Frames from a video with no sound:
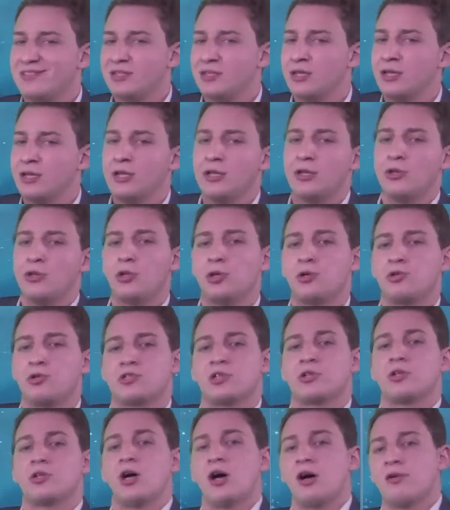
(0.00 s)
there is a
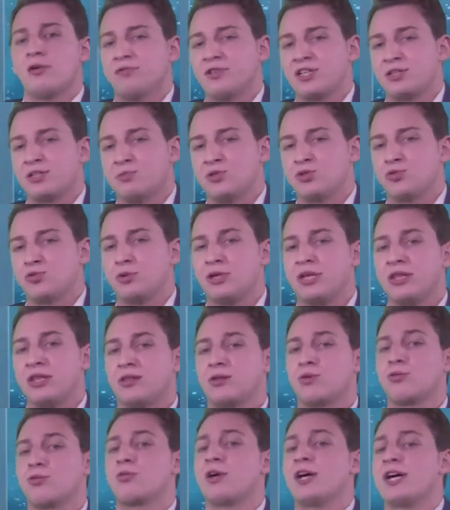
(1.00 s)
conflict between the
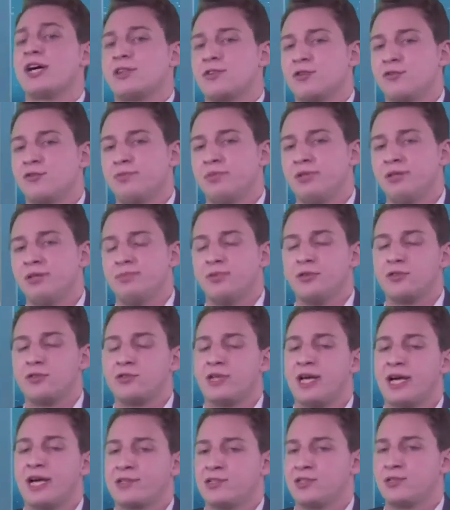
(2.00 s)
right of people to
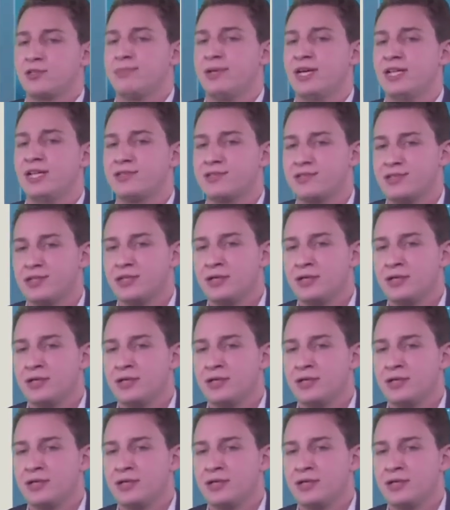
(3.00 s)
access medicine